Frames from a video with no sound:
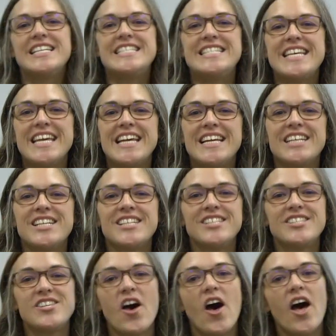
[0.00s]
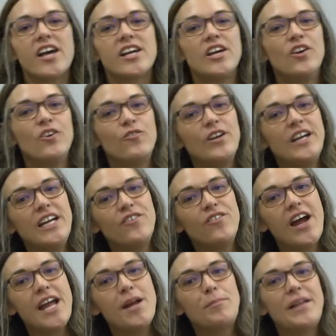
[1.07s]
Sing, talk, read,
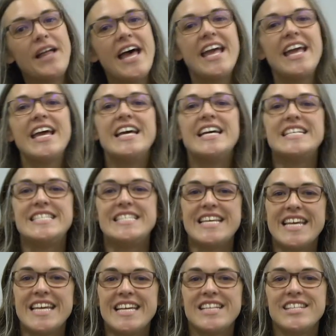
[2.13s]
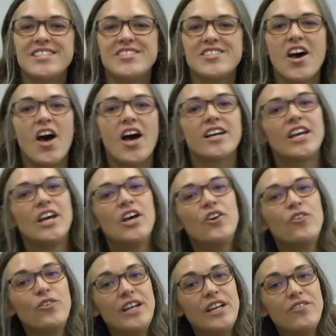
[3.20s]
write, play. Sing, talk,
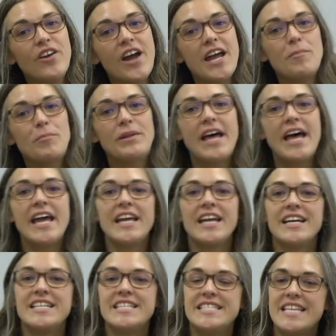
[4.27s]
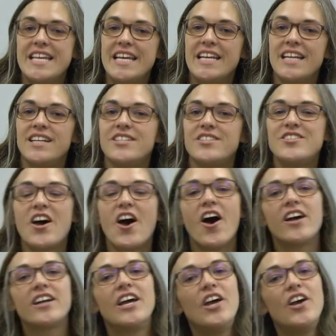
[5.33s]
read, write, play. Sing,
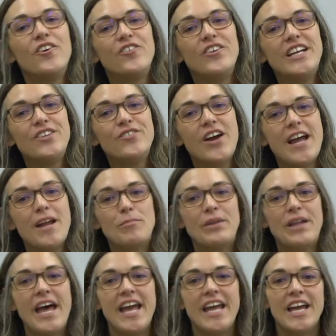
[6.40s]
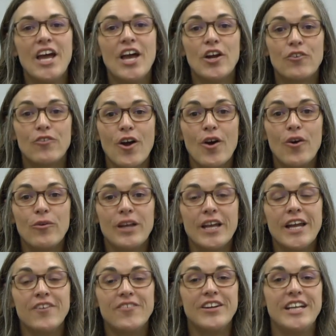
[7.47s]
talk, read, write, play.
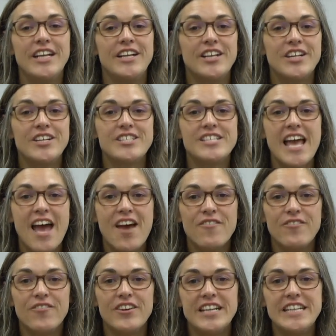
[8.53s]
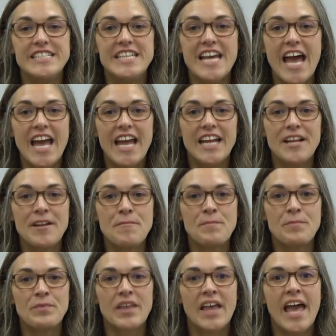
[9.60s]
Growing readers every day.
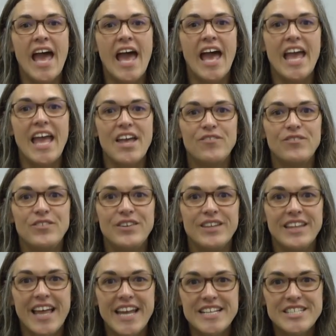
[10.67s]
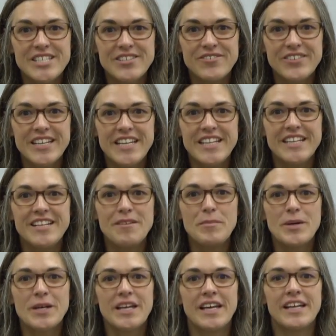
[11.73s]
If you'd like to read a
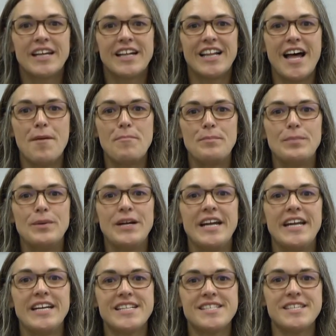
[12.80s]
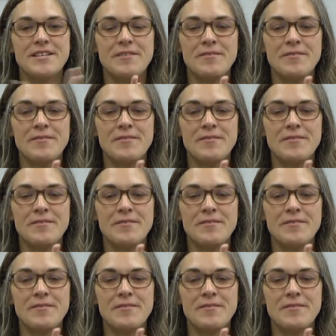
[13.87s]
book, clap your hands.